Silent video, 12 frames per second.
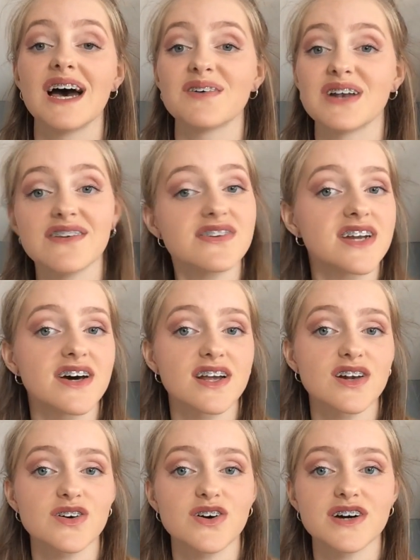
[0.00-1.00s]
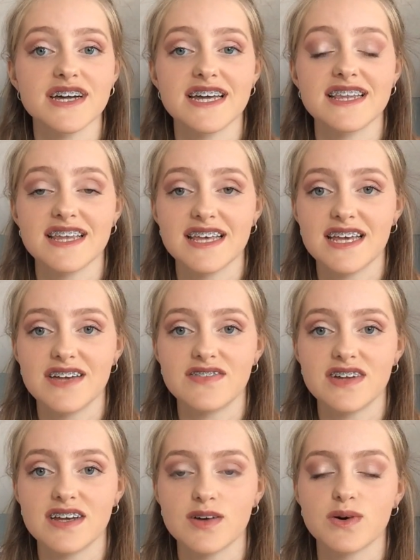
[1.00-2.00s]
And we left at 9 o'clock in the
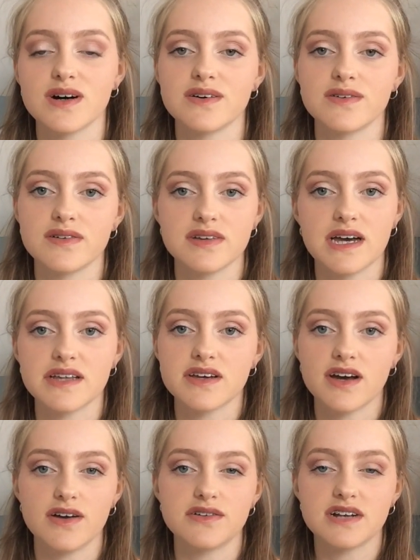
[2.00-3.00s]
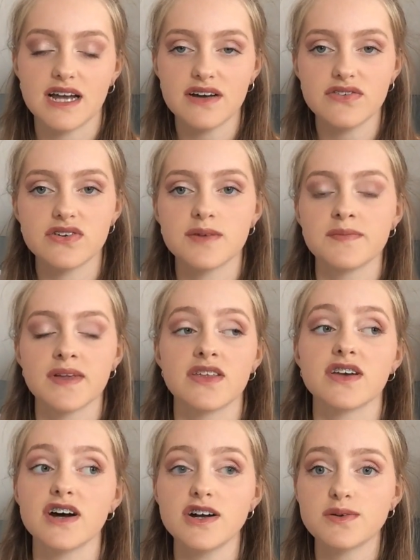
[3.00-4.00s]
evening. Well, yeah, the coach left.
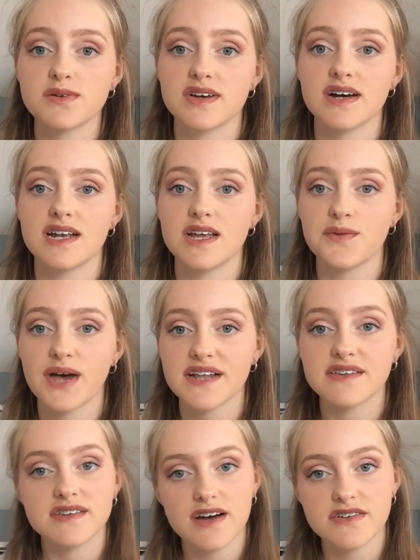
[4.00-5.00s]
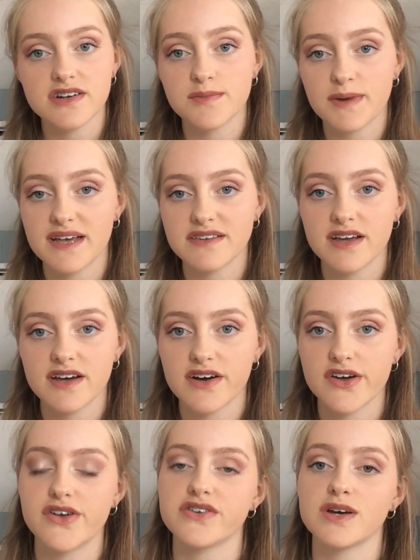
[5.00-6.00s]
Coach was early. We had such an amazing
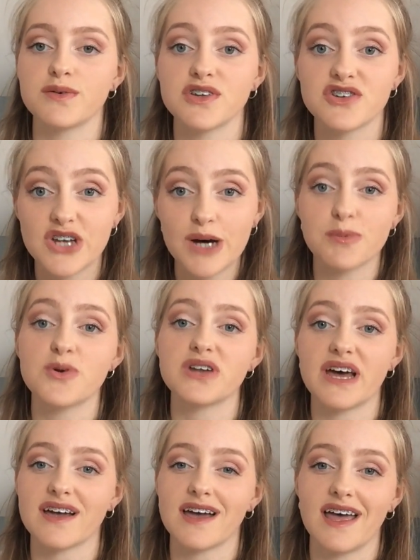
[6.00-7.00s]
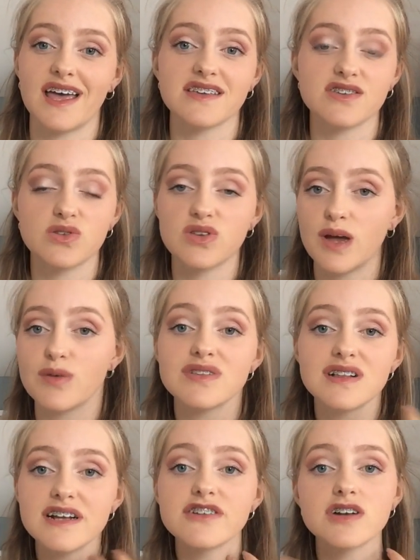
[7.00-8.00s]
coach. It was a double decker. It
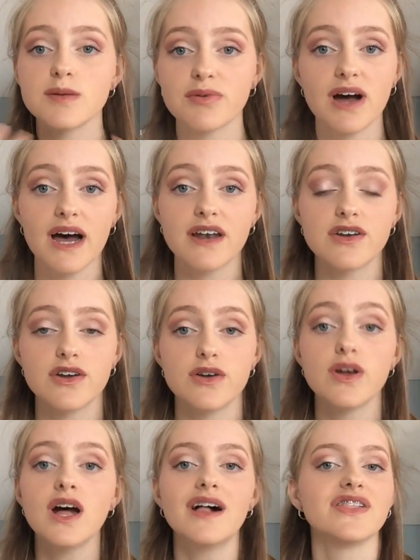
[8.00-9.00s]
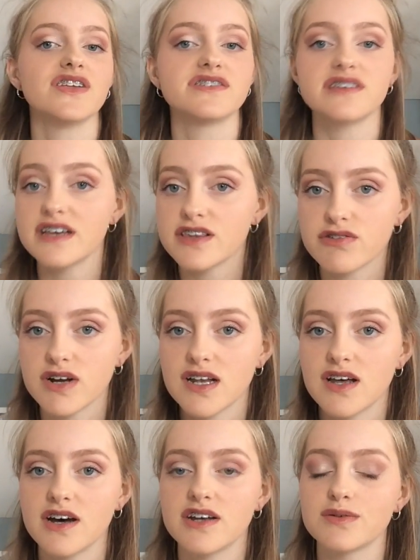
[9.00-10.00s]
was literally brand new. The seats
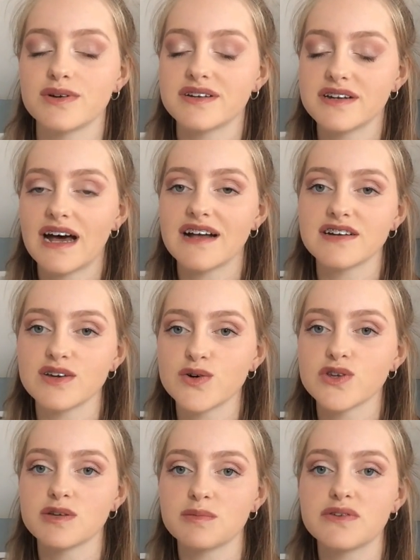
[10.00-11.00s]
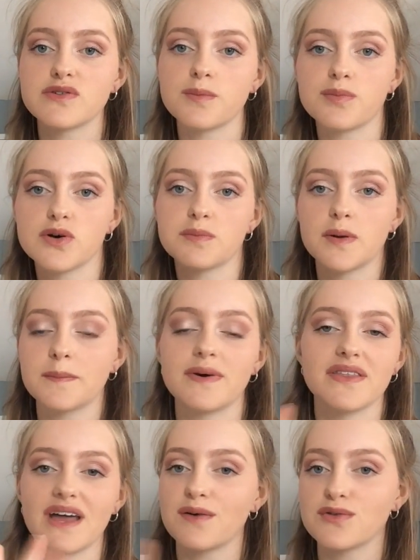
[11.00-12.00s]
reclined, which did actually cause a bit of a problem,
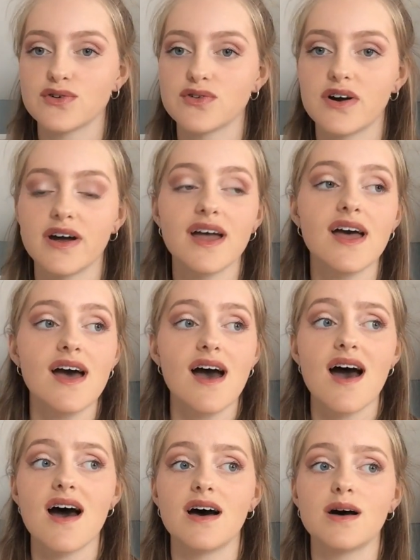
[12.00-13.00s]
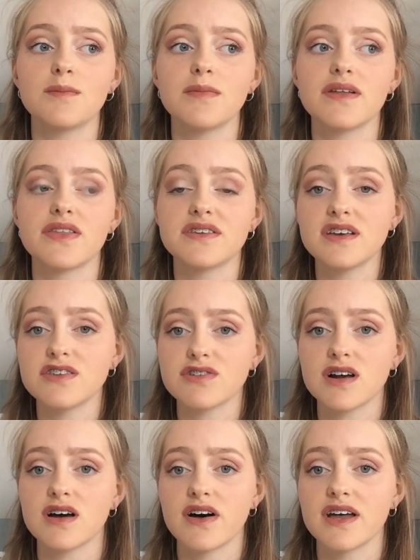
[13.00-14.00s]
but that was alright. The seats
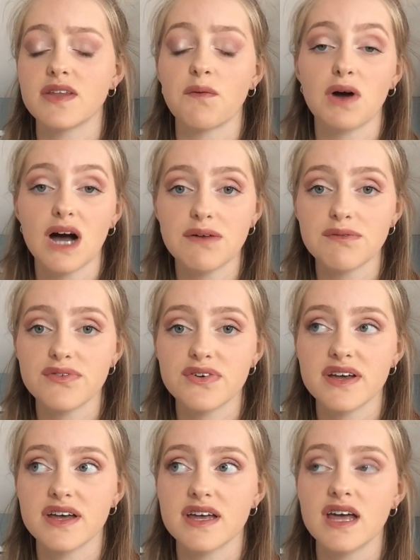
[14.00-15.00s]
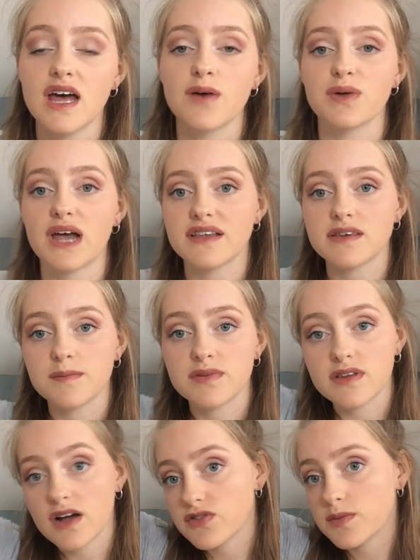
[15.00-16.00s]
reclined, they were comfy. We had some
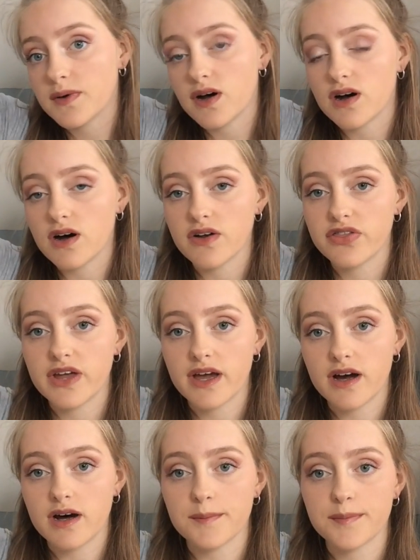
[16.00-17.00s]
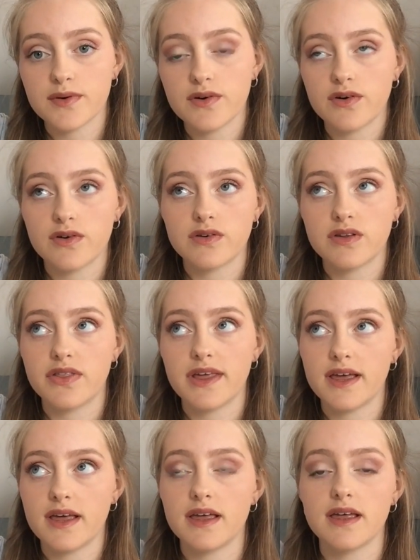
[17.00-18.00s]
stuff to put our thing up on
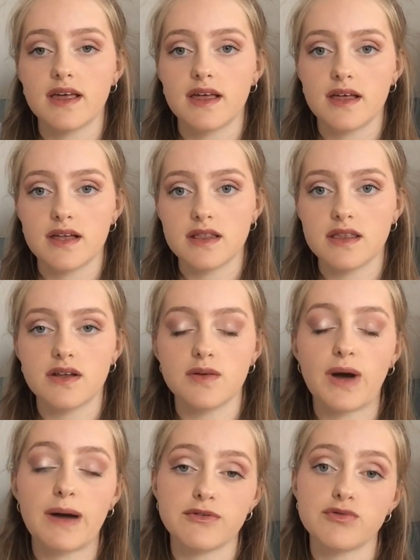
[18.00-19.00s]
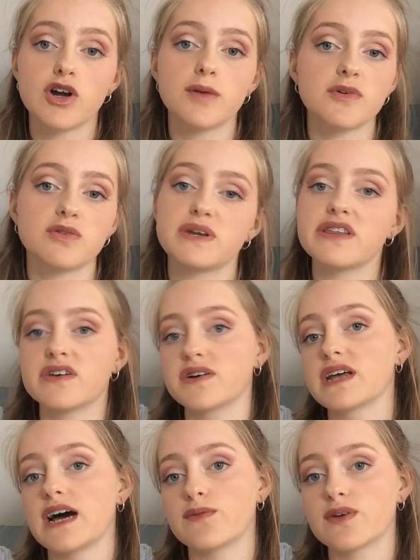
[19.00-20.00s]
we had a room because we didn't think
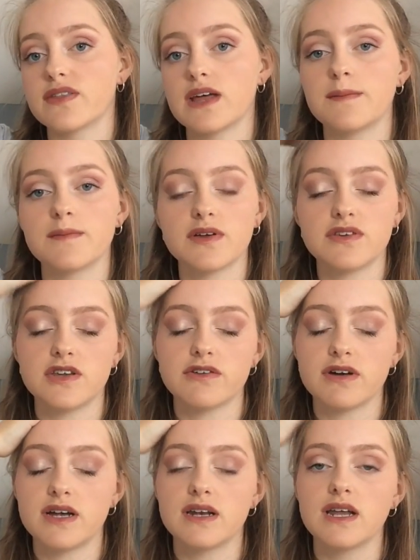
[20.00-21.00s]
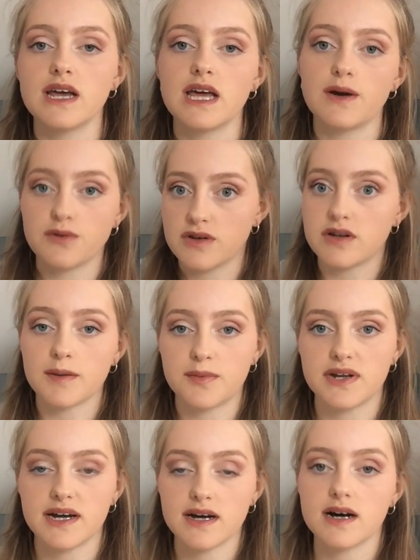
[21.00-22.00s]
we'd have one of them considering it was a
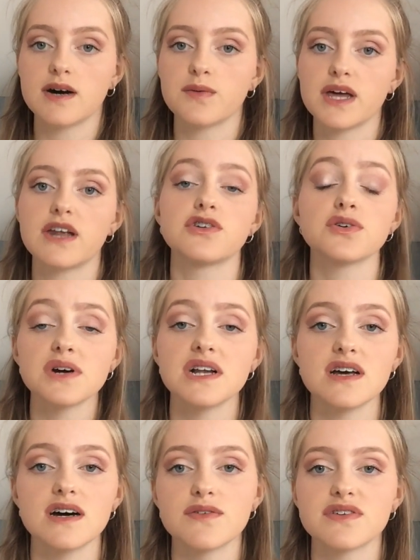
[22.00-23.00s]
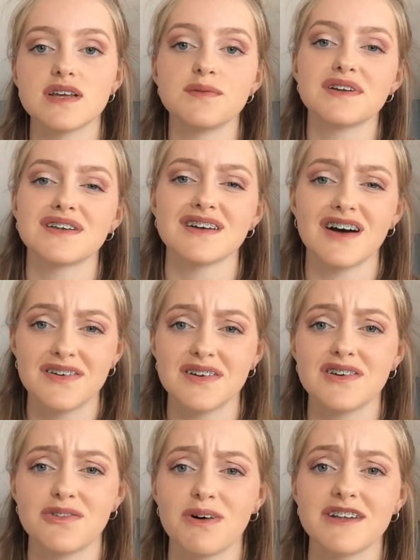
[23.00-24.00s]
double decker. We had a toilet, obviously, which I
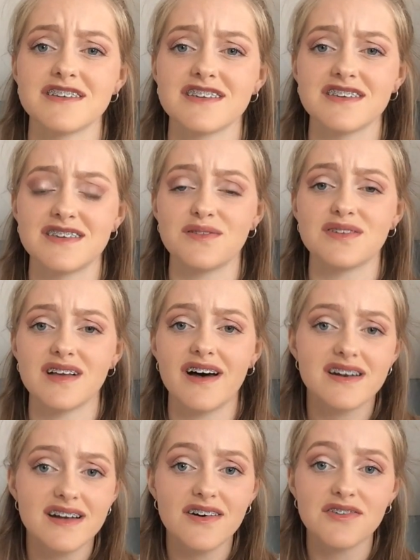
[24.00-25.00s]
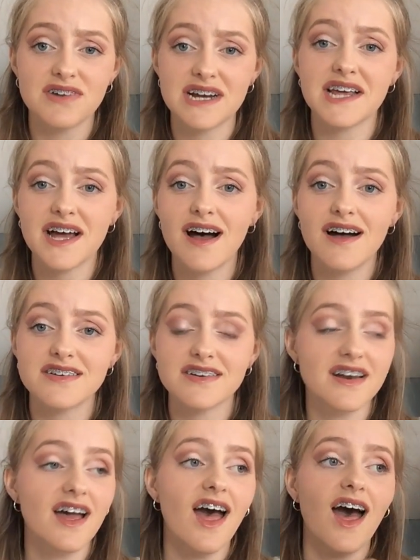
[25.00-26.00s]
only used once because it was like really
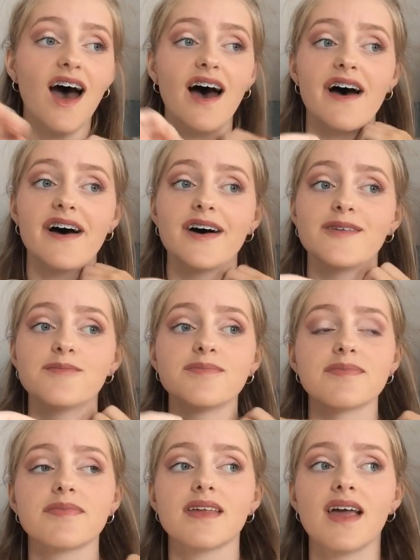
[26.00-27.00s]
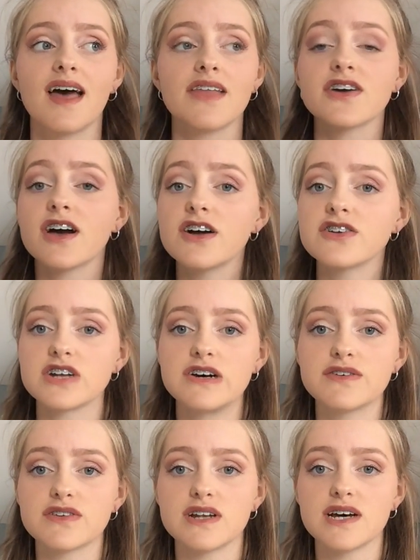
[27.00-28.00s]
urgent. The coach
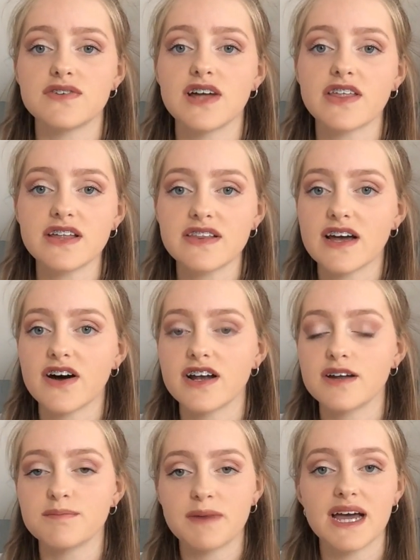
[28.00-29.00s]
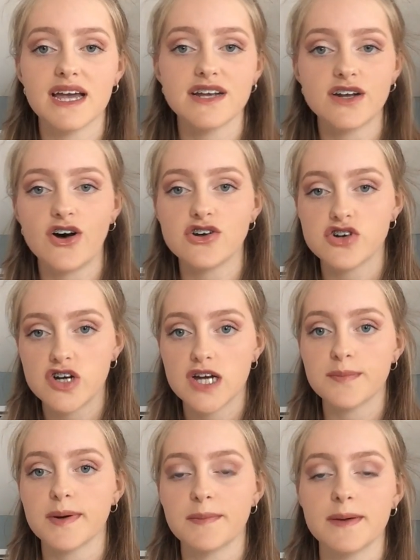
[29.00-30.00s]
drivers are lovely. I think they kind of made our
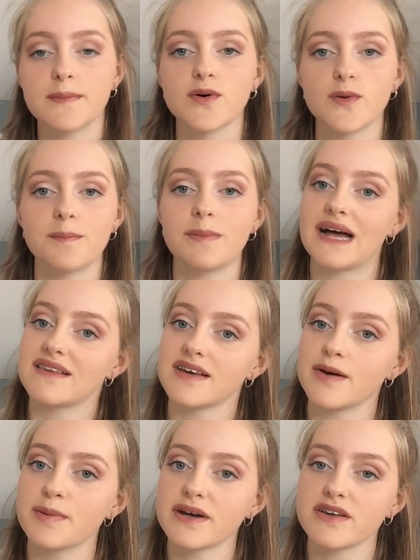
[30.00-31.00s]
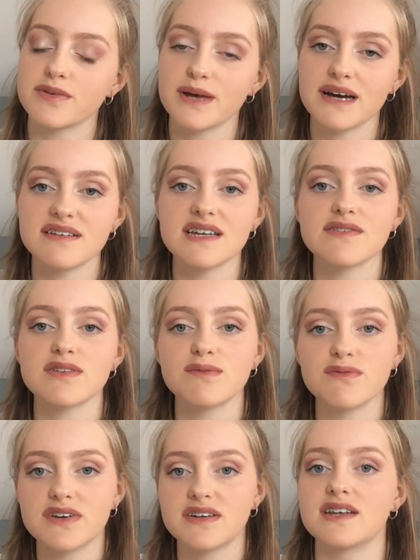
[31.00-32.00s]
trip a bit more better because we had to have
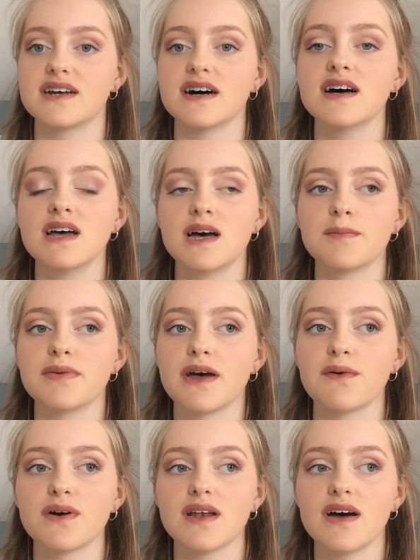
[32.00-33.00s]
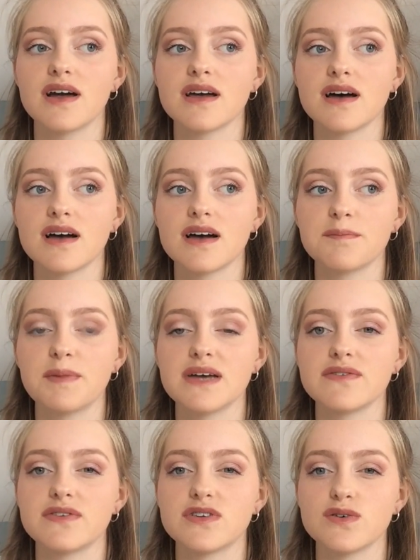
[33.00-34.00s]
them for dinner, but they were like a bit
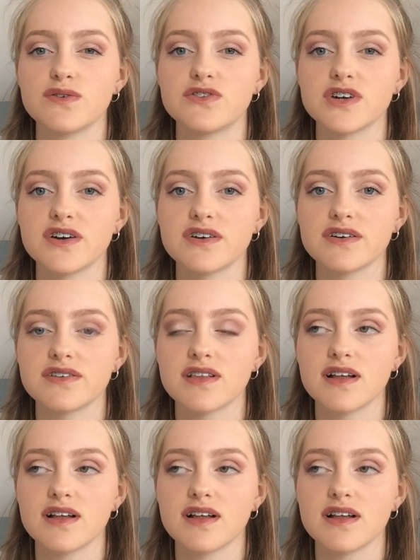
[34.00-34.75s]
of sort of jokers.